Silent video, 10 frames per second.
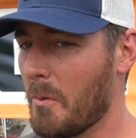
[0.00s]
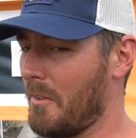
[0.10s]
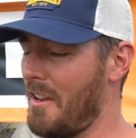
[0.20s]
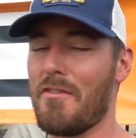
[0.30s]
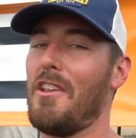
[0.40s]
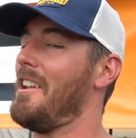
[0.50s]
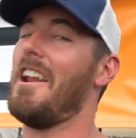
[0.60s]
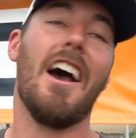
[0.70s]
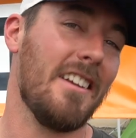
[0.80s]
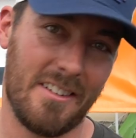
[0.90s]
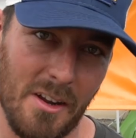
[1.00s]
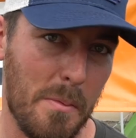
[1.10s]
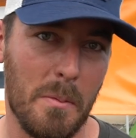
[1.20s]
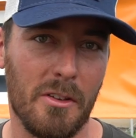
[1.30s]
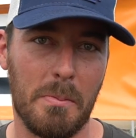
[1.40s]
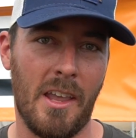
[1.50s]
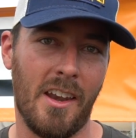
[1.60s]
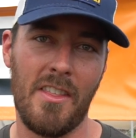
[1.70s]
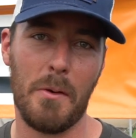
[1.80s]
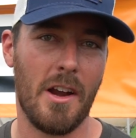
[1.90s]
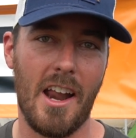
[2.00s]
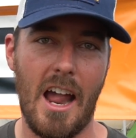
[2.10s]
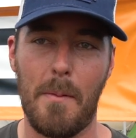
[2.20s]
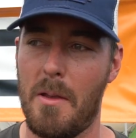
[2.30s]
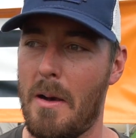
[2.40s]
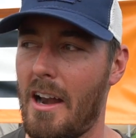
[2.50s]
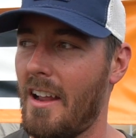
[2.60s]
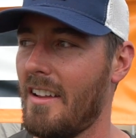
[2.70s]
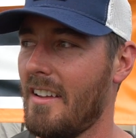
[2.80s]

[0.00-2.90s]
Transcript: it's definitely not an acceptable speed, and they were not happy about it.